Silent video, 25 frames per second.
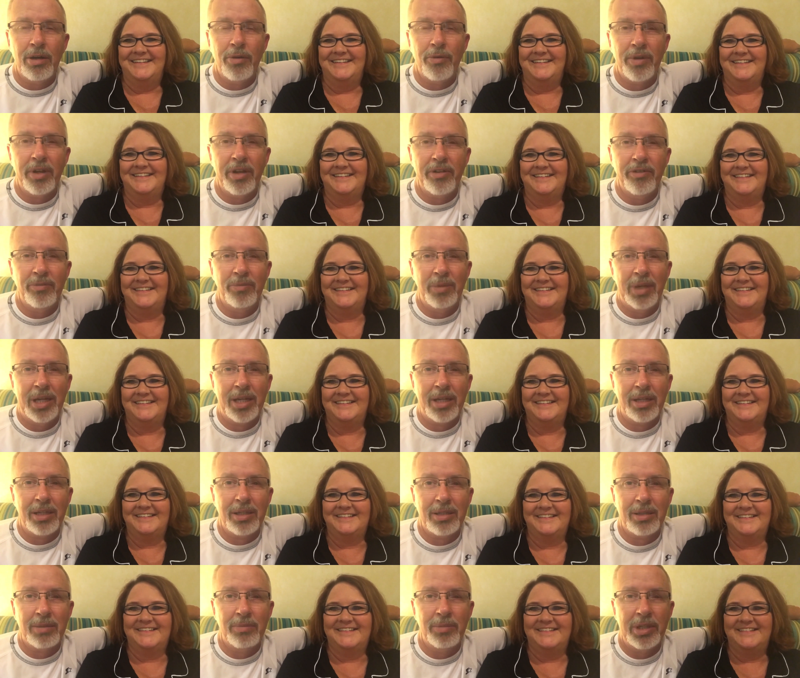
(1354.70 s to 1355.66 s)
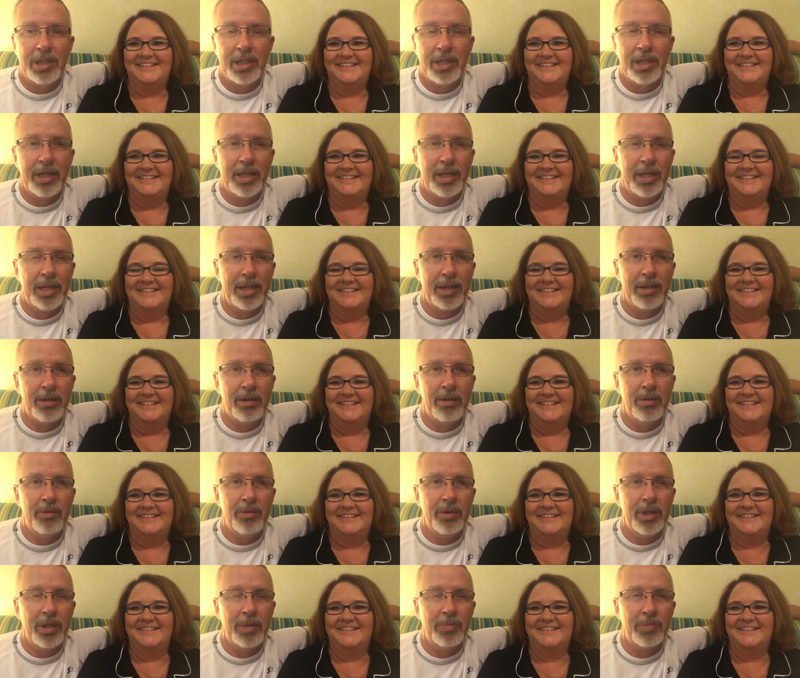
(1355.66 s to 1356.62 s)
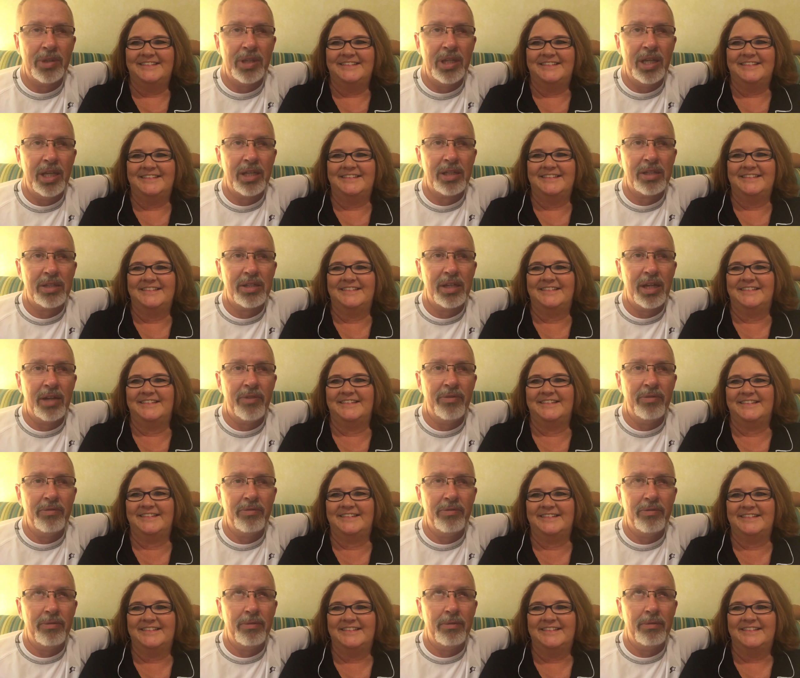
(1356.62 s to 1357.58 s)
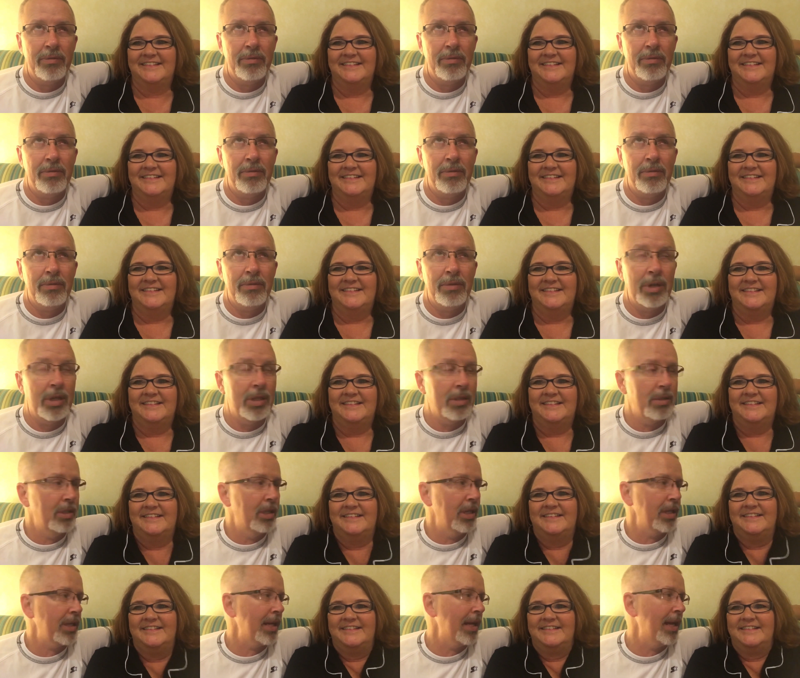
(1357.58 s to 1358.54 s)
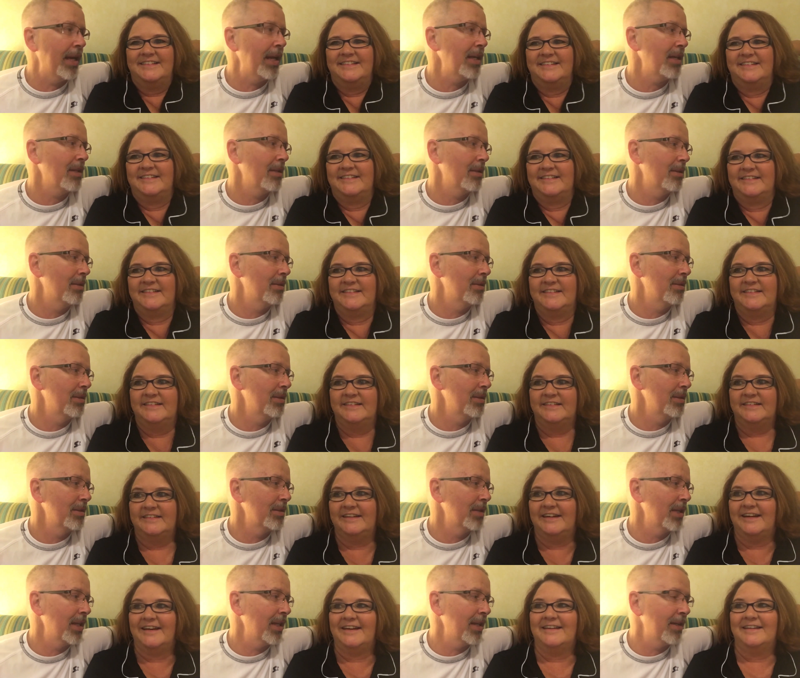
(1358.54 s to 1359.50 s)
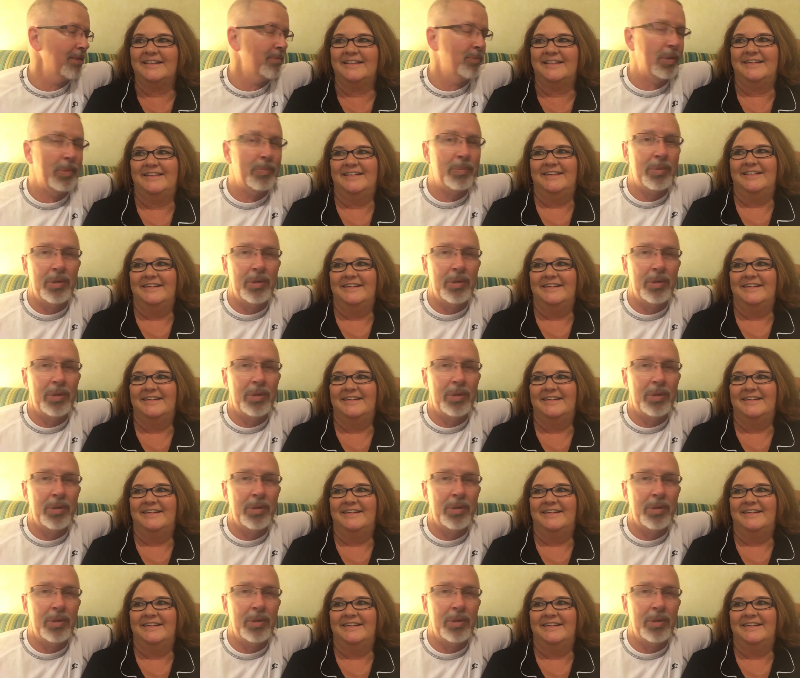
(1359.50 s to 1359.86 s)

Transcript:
Speaker 1: with everybody. I mean, I had all the way up to deck seven, well, deck eight. Yeah. They had people